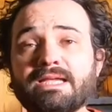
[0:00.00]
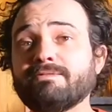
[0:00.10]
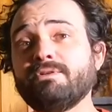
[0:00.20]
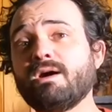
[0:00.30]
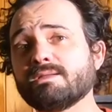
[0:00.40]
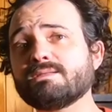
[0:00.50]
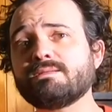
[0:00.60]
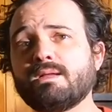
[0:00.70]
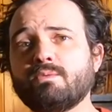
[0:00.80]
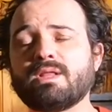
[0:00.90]
if
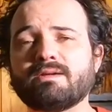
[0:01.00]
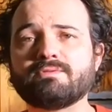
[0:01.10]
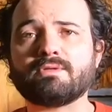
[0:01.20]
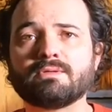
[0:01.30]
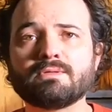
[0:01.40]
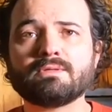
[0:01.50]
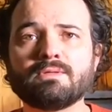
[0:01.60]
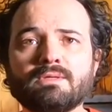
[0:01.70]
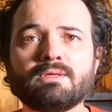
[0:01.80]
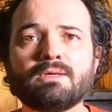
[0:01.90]
not, then we'll have to look,
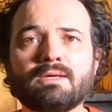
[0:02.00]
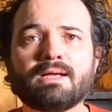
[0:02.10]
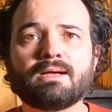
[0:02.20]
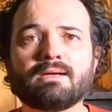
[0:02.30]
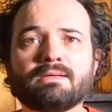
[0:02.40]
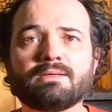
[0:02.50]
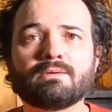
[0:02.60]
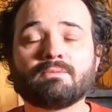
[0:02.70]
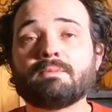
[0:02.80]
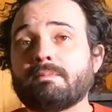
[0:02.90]
uh, you
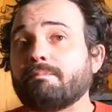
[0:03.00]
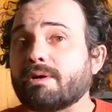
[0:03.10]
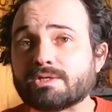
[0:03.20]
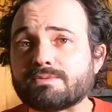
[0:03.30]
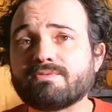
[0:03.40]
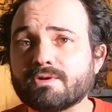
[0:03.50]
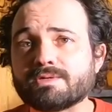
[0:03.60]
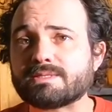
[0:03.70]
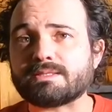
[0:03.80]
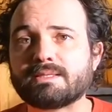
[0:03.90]
know, Belgium
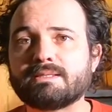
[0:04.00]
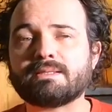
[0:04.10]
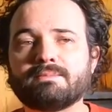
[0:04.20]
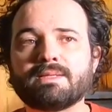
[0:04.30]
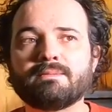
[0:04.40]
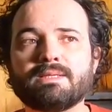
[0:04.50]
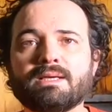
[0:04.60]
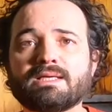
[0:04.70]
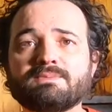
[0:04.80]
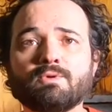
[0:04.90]
first, and then then
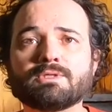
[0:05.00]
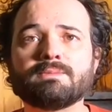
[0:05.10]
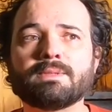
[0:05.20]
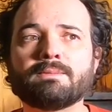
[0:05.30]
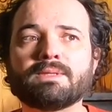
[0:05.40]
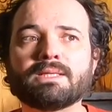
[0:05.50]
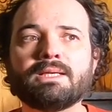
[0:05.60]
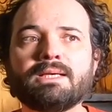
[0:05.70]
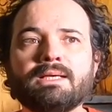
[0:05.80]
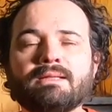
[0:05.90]
maybe export a bit. But
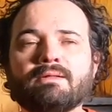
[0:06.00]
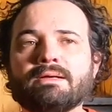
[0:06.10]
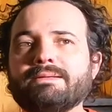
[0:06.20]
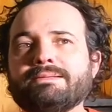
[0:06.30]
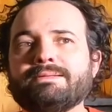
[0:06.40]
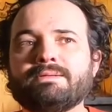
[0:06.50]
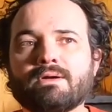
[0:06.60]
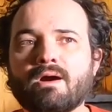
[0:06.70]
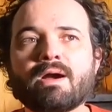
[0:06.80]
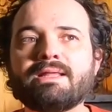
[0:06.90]
uh,
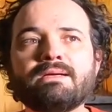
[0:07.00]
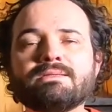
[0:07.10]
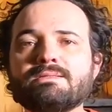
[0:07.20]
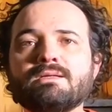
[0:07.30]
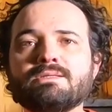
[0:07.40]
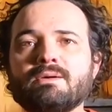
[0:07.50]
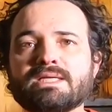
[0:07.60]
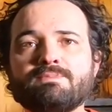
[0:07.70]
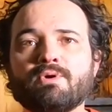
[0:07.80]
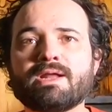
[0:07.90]
our idea is not to
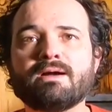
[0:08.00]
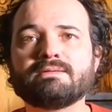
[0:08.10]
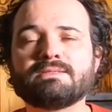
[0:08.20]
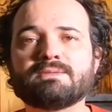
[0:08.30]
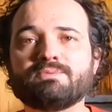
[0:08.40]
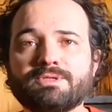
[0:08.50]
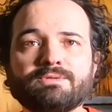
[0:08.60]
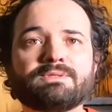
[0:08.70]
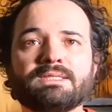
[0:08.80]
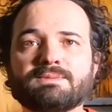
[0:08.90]
export out and just
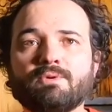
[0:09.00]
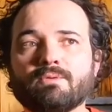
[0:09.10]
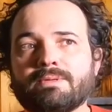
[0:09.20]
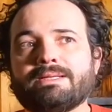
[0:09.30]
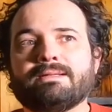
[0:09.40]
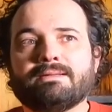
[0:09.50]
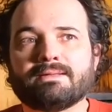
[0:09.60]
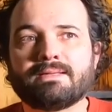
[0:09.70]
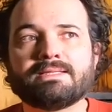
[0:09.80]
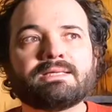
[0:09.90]
produce and export the,
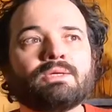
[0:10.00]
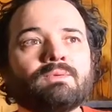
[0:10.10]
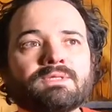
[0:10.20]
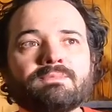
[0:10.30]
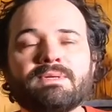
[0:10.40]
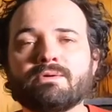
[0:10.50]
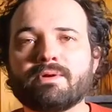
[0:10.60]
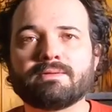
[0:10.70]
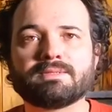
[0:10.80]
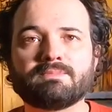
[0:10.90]
the things that you want to be
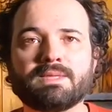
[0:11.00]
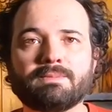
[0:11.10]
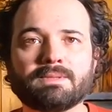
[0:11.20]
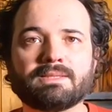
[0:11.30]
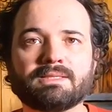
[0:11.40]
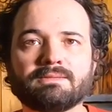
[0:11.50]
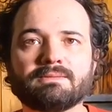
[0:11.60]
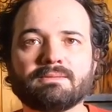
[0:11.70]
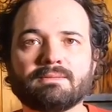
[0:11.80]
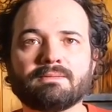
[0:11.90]
around the people that
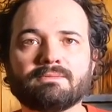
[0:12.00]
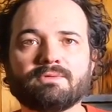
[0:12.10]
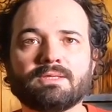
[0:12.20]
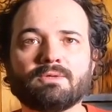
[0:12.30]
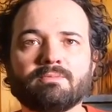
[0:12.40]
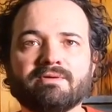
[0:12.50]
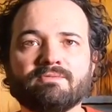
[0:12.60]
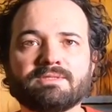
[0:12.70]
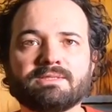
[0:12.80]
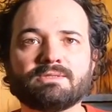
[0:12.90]
drink your
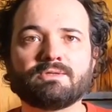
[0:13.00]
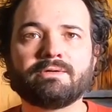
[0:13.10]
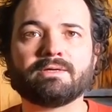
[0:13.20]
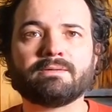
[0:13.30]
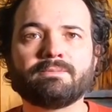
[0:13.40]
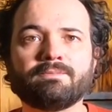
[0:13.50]
beverage and enjoy it.